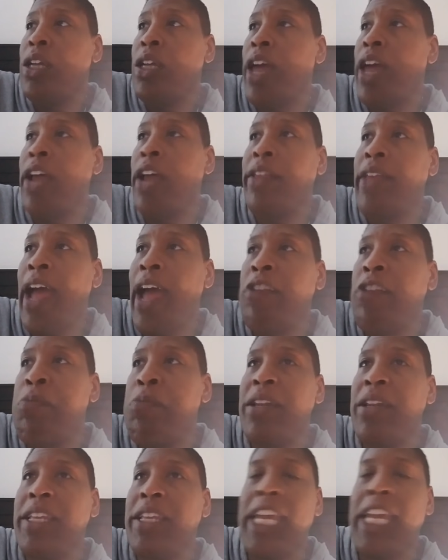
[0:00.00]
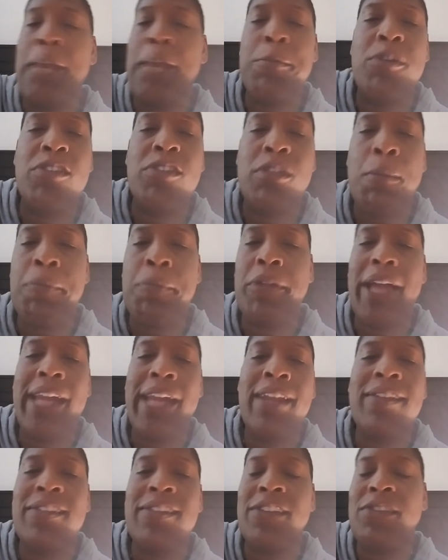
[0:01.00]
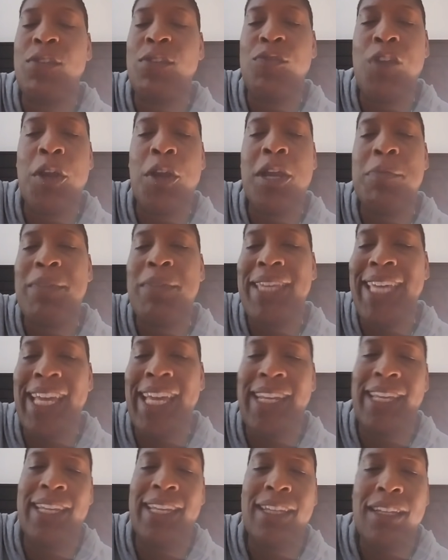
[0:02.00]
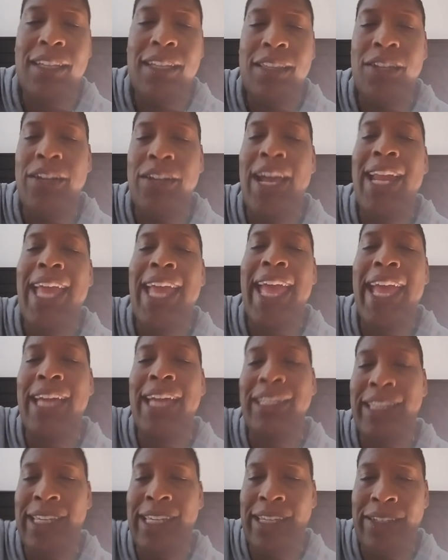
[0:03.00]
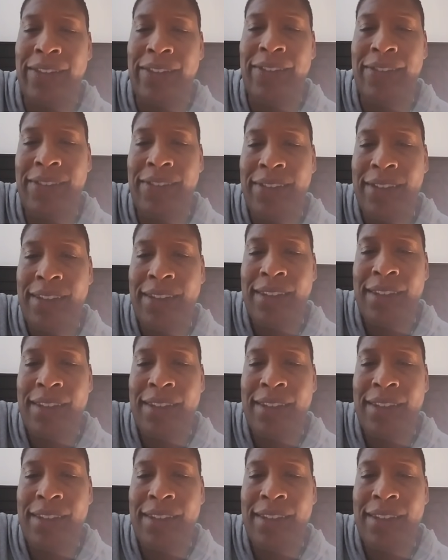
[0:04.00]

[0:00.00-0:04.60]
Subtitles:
that has been keepers of the planet since the very beginning. They're not aliens.